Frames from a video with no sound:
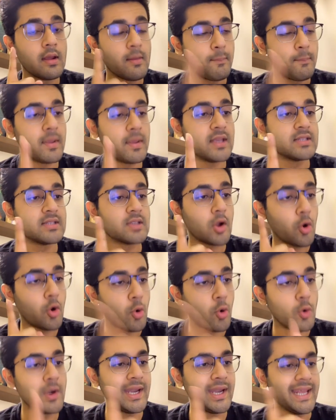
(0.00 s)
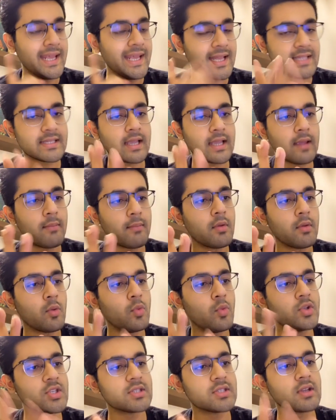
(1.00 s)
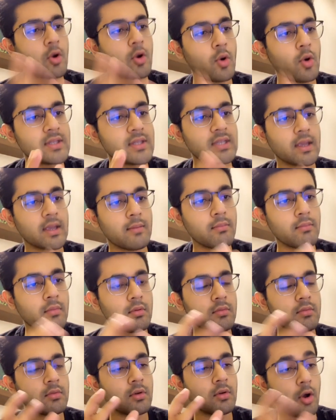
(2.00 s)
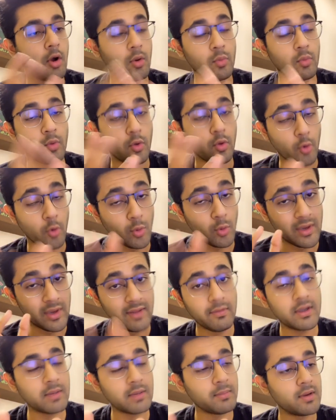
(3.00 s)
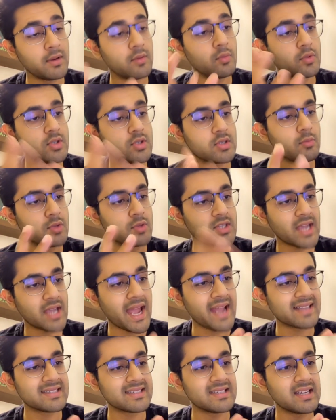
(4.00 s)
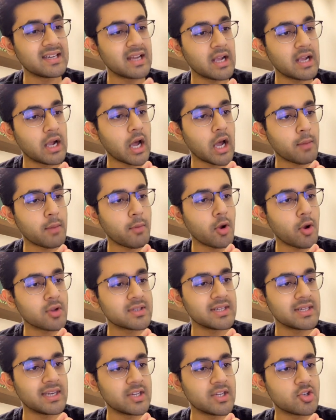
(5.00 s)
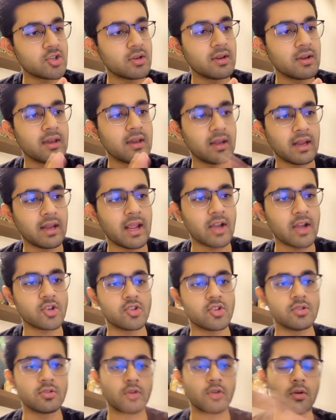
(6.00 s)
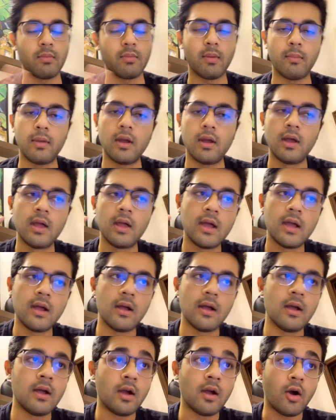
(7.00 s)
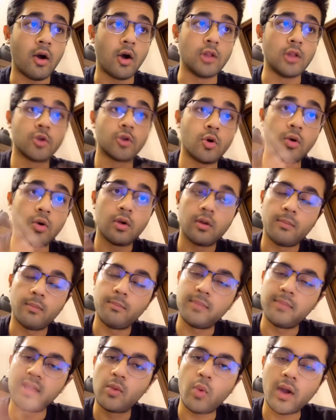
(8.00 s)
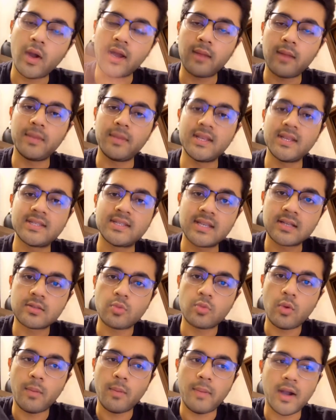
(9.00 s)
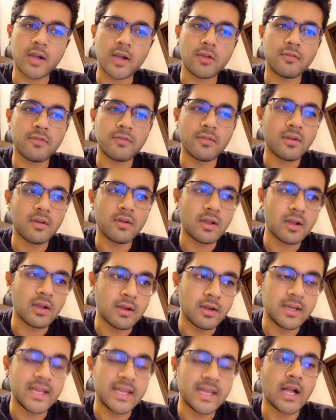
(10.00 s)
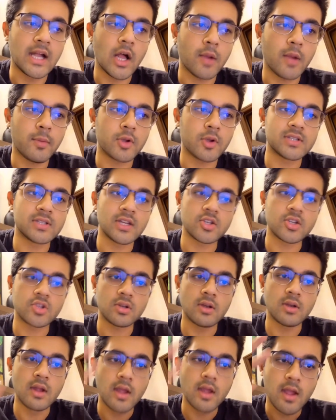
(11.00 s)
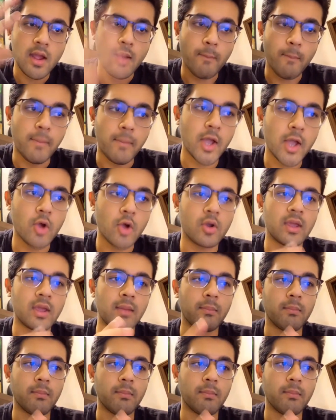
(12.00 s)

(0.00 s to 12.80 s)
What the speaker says: is the only enzyme which is a coenzyme, or the only vitamin which acts in carboxylation reaction. So remember, although B1 and B6 were part of decarboxylation, biotin